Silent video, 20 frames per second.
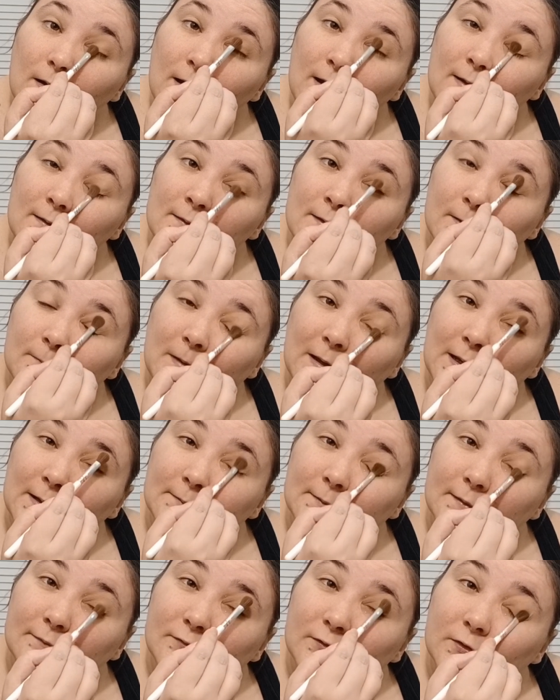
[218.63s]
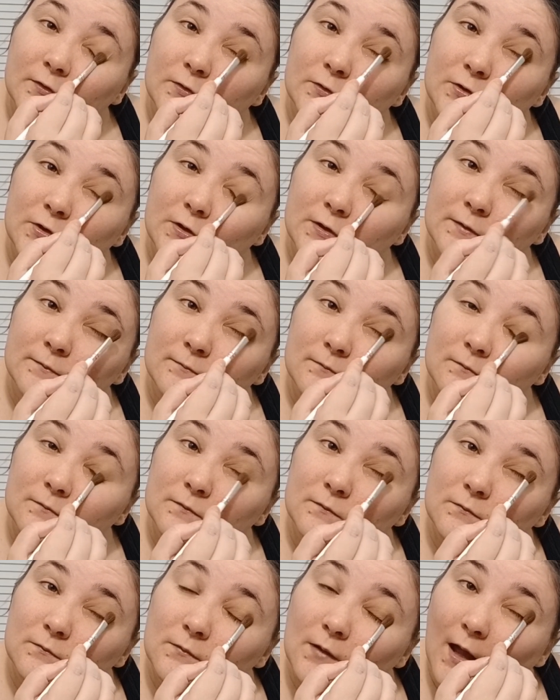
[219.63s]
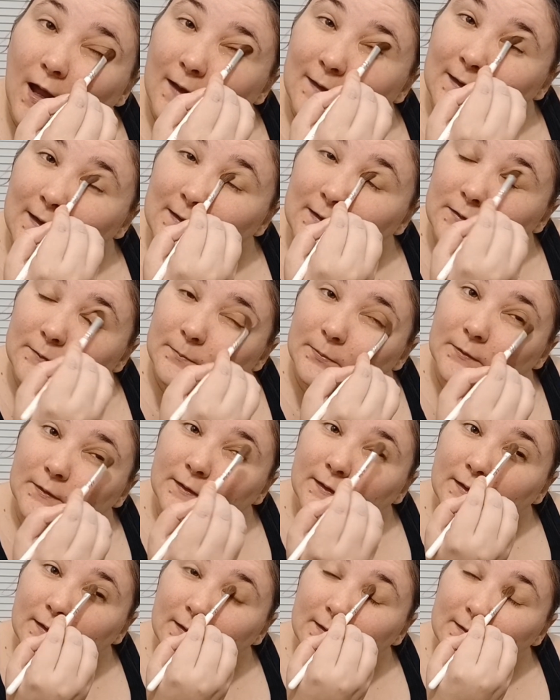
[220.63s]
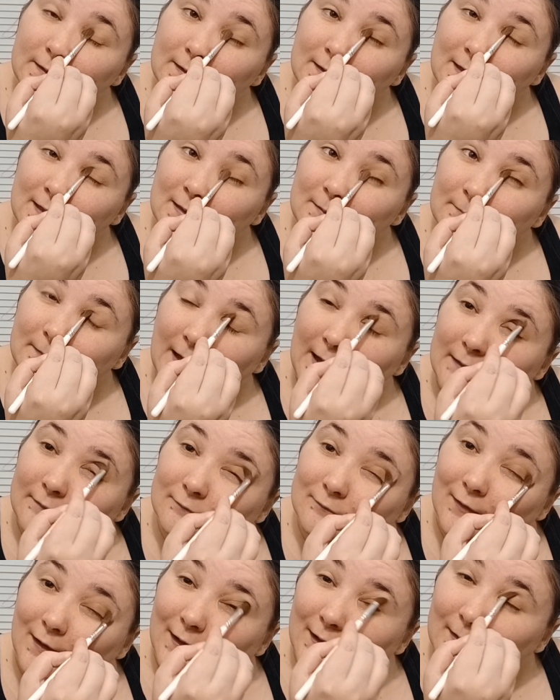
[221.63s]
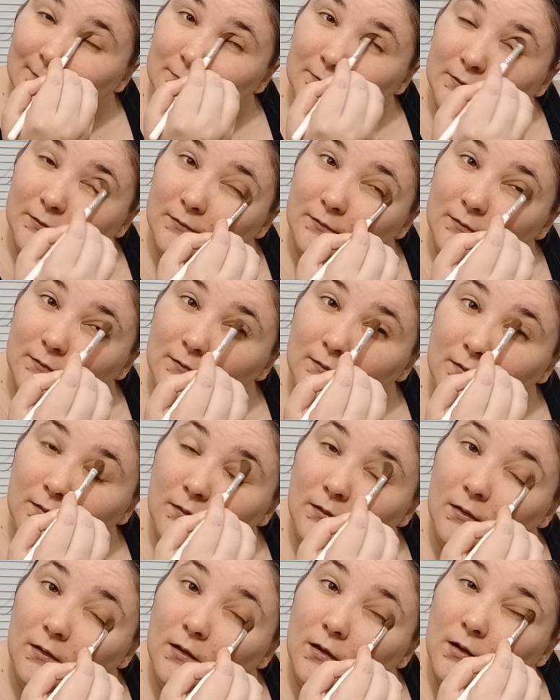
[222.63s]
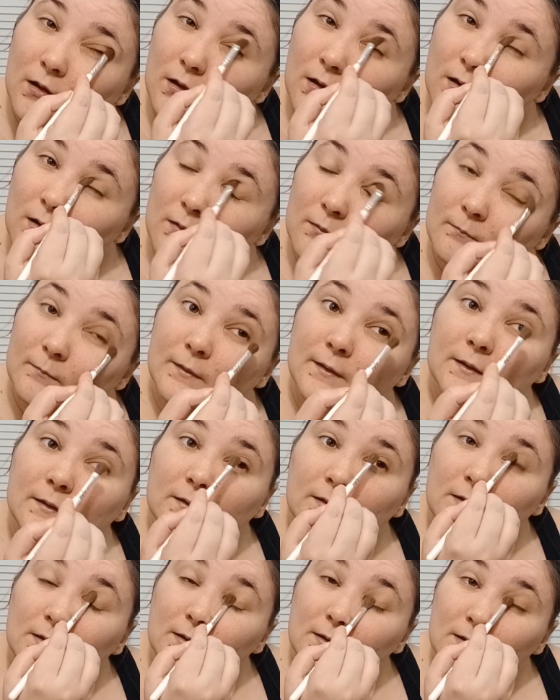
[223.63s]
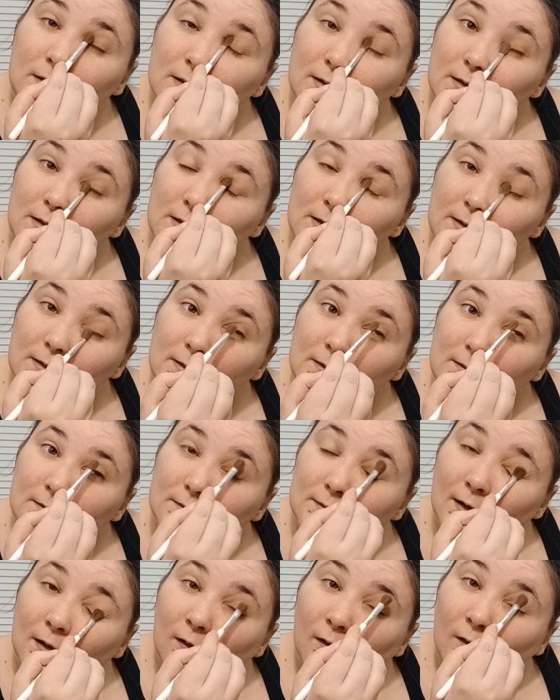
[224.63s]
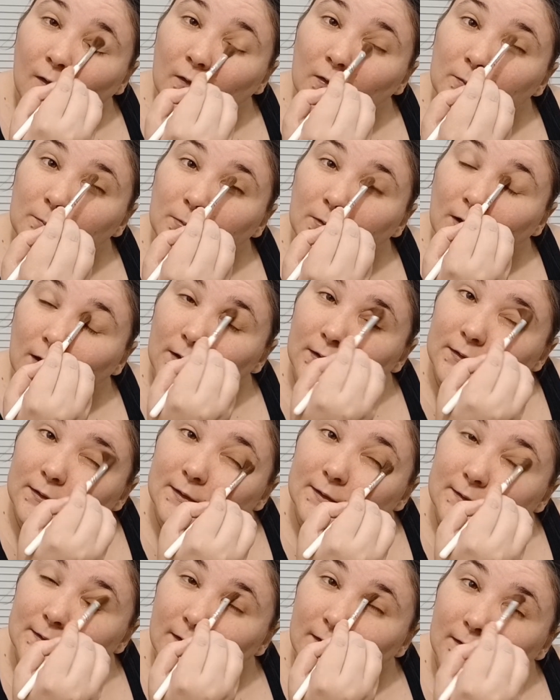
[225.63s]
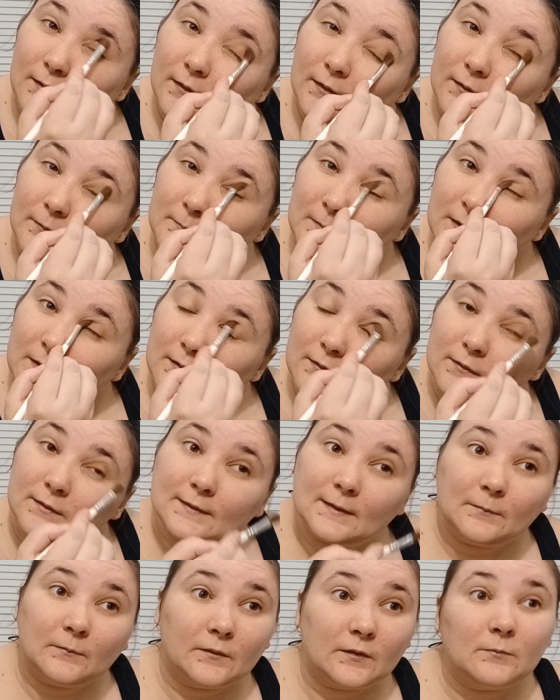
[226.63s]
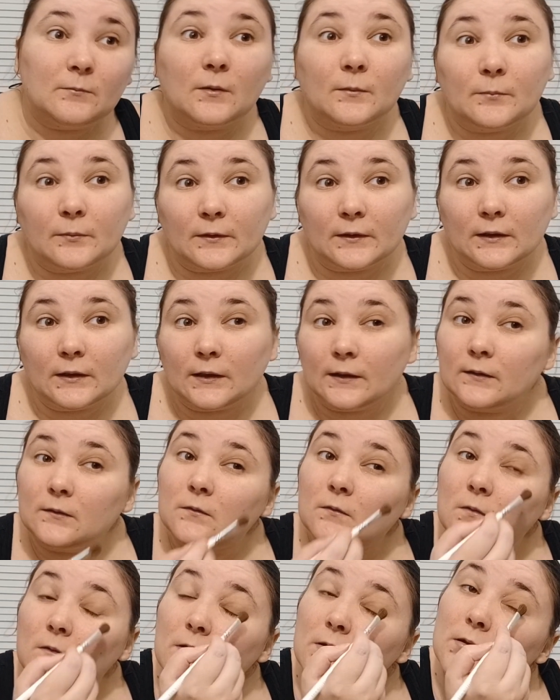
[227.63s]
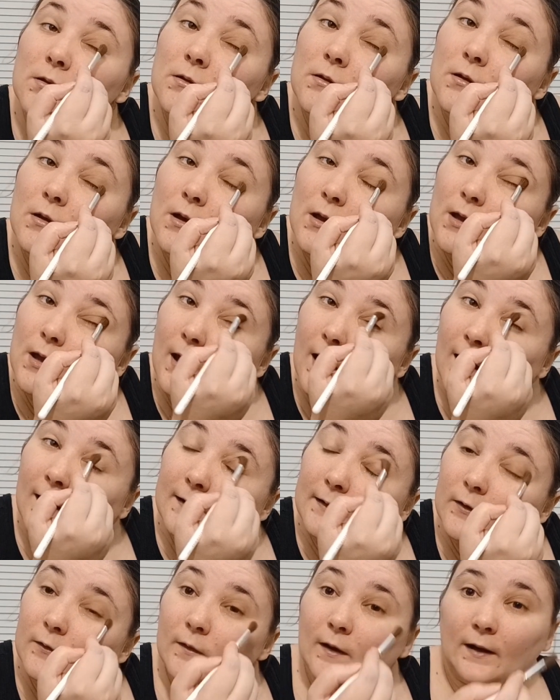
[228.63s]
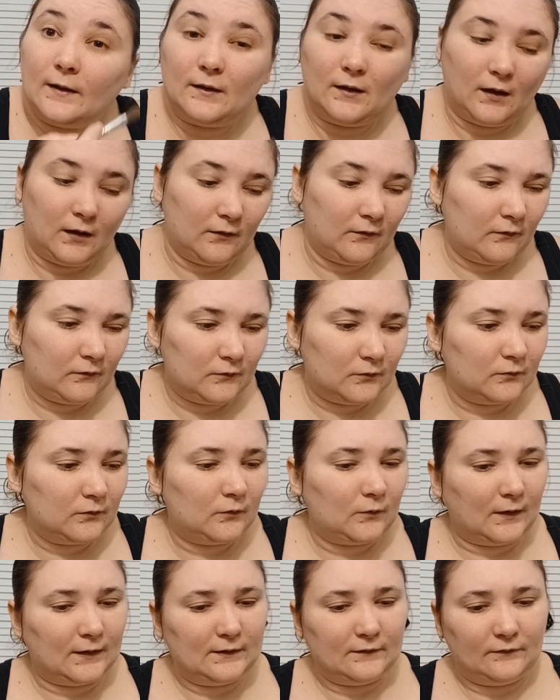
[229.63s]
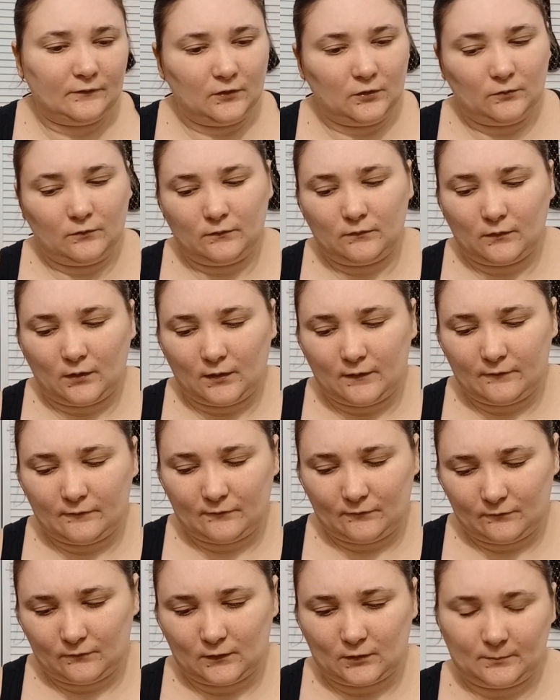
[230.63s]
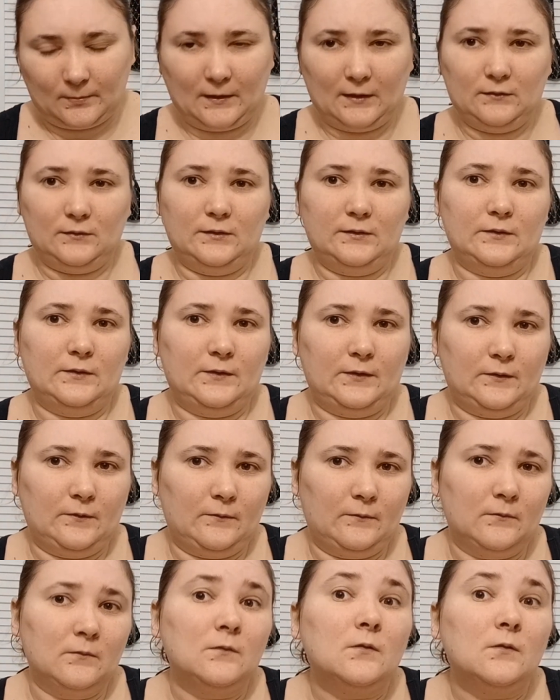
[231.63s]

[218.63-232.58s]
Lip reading: I don't know, Makeup Revolution, I think they're pretty good. They get a bad rap, but not all their products suck. I mean, some of them are pretty good. I know I own quite a few of their palettes, so